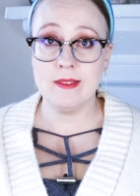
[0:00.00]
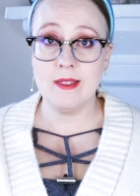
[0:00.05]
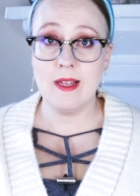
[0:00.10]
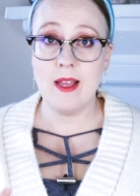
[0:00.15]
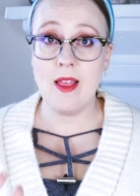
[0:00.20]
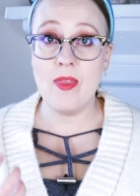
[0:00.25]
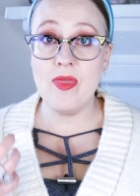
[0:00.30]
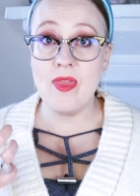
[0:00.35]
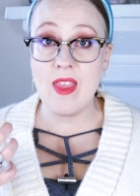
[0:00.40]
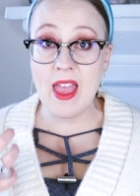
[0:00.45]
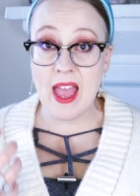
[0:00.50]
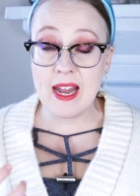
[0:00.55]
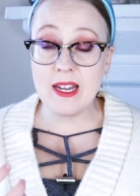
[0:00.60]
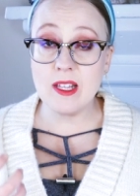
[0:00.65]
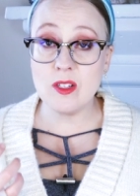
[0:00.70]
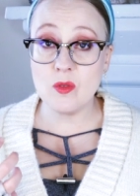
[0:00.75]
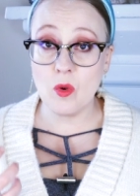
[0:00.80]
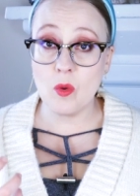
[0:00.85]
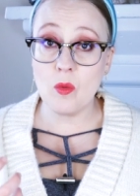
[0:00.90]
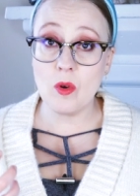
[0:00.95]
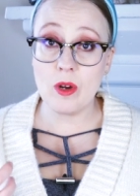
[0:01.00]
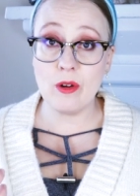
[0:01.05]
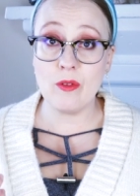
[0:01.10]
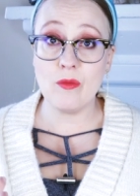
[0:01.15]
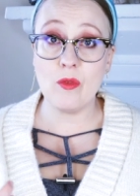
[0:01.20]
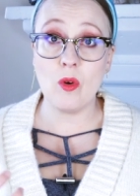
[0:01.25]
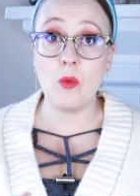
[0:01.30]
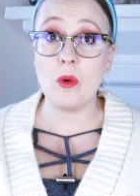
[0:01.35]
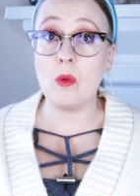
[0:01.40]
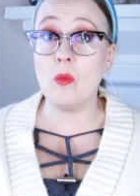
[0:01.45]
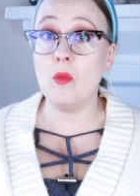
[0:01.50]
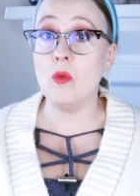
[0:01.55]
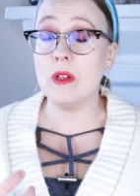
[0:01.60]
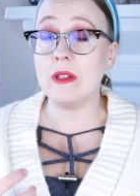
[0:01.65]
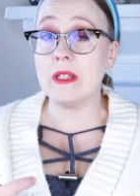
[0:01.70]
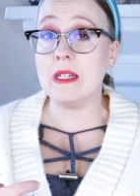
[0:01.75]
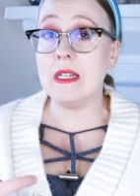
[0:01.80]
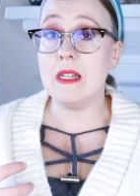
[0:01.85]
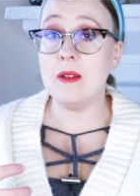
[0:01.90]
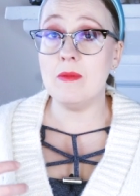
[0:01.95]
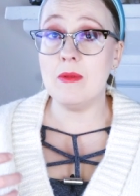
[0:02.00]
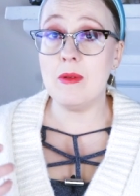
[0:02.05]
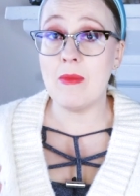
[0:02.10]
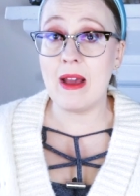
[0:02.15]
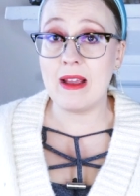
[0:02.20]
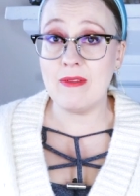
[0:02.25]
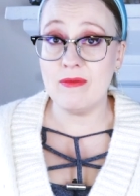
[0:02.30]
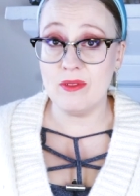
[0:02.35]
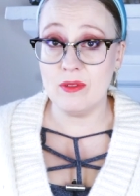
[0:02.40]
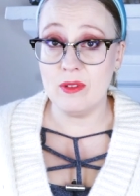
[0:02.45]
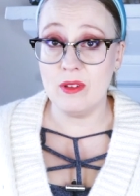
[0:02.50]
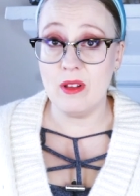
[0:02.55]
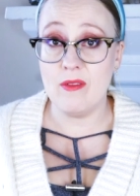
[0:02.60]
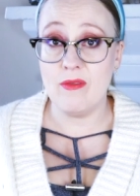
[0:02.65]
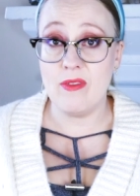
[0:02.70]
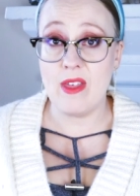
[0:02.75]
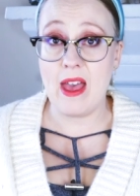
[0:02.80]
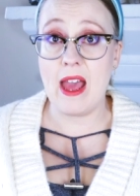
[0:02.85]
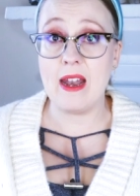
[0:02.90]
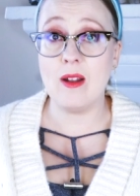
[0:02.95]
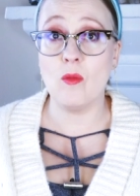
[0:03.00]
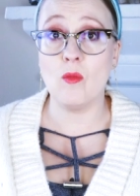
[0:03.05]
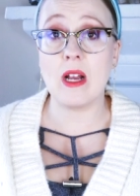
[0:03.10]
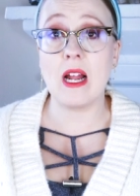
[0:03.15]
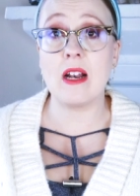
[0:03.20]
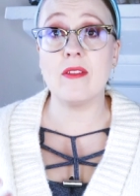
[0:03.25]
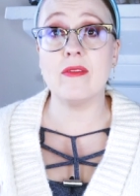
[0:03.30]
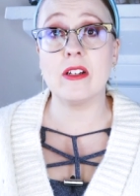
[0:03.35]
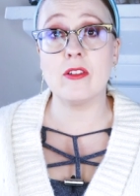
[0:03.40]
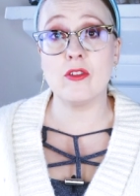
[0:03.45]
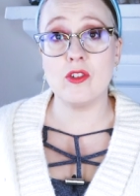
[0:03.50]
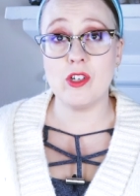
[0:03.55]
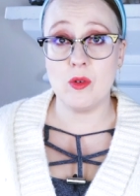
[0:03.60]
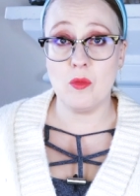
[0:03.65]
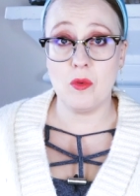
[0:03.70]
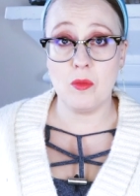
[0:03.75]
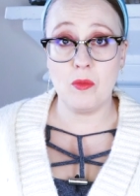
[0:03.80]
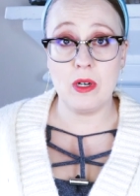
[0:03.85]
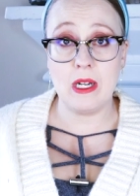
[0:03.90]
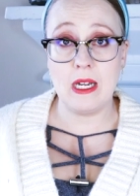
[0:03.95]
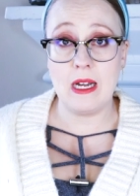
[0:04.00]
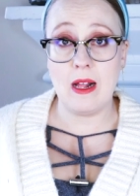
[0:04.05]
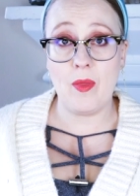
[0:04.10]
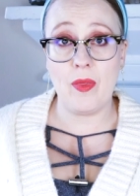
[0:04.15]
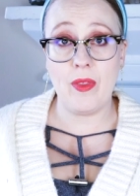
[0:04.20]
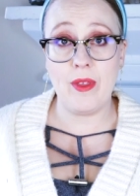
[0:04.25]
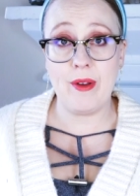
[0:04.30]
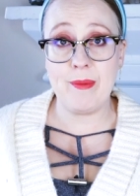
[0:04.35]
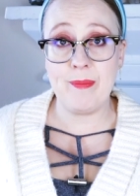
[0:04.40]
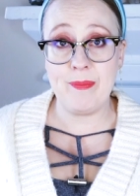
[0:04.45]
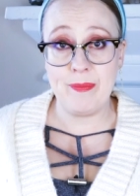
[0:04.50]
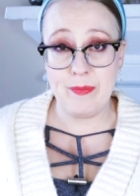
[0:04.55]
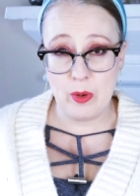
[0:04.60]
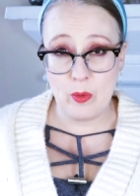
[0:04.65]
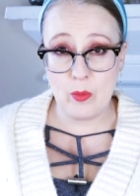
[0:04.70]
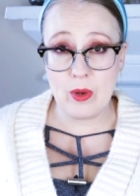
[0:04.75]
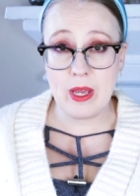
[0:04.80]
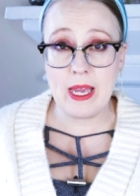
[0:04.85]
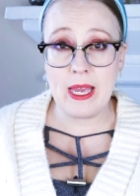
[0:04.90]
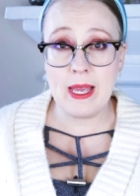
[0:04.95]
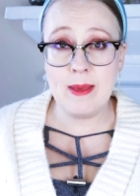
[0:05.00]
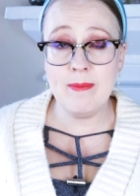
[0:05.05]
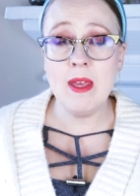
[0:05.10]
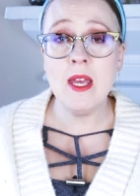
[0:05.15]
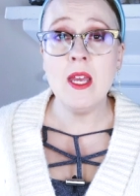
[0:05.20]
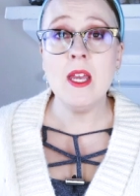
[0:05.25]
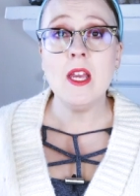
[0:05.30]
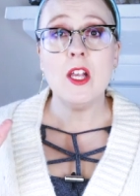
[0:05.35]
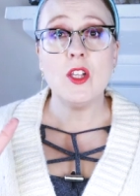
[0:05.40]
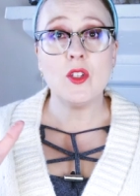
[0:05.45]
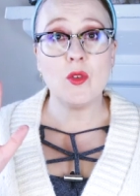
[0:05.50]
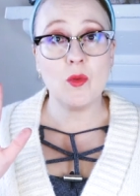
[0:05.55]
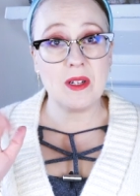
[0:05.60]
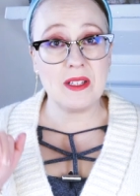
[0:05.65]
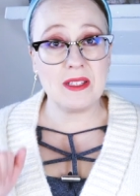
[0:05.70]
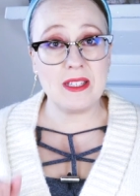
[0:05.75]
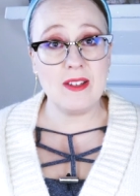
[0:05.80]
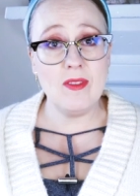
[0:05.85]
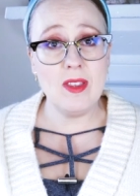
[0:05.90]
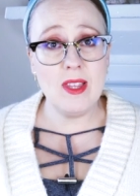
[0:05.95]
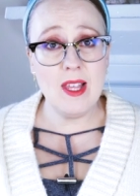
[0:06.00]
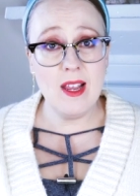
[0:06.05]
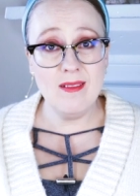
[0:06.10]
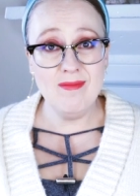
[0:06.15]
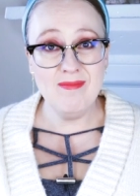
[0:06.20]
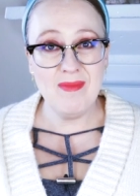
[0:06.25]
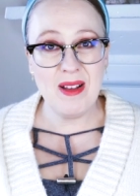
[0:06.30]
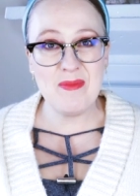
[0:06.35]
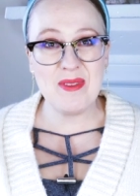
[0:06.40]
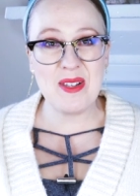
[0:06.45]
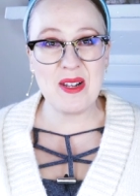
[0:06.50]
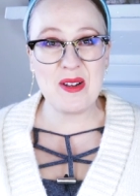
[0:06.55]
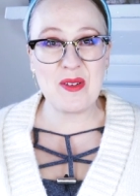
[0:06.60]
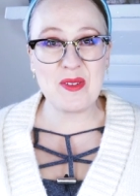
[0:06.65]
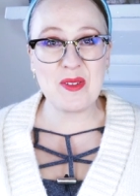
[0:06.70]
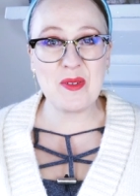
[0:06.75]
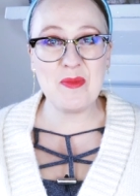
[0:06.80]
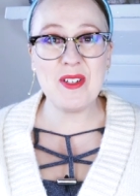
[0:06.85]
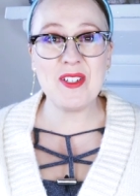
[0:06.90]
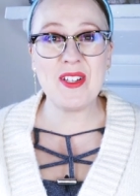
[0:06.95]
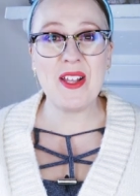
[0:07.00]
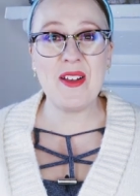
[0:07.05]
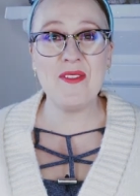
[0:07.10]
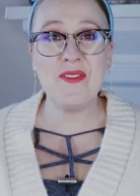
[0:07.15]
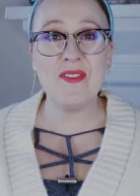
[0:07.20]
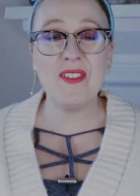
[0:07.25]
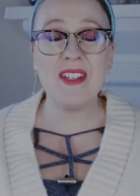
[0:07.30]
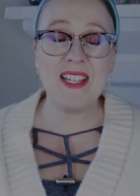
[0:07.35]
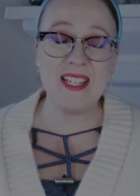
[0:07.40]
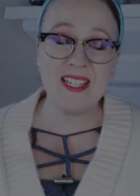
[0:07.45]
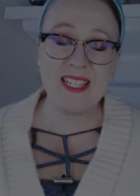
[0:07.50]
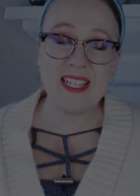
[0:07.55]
and that is what we're here for. We really need to be mindful of that and what kind of energy we're putting out there. Okay, so we're going to leave it there. I'm sending you all so much love and